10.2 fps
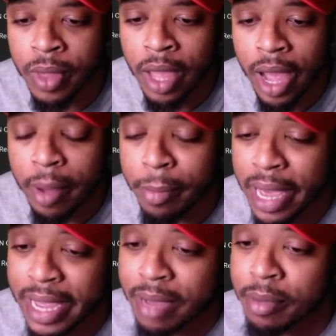I'm
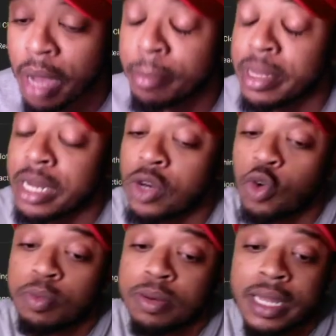back in. I'm in a new
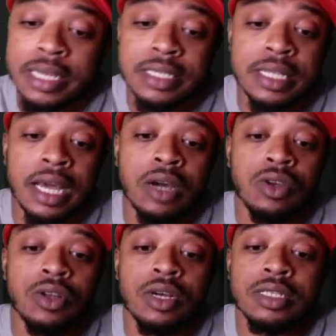place now. You
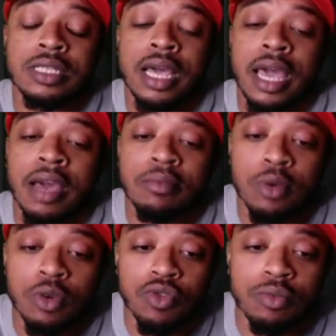know, I'm saying I have
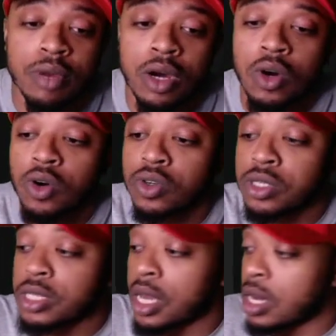moved from my old
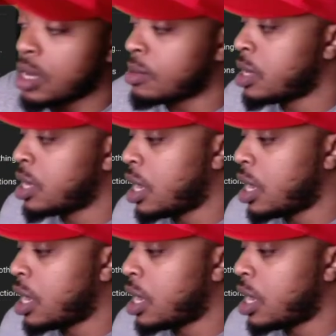setup.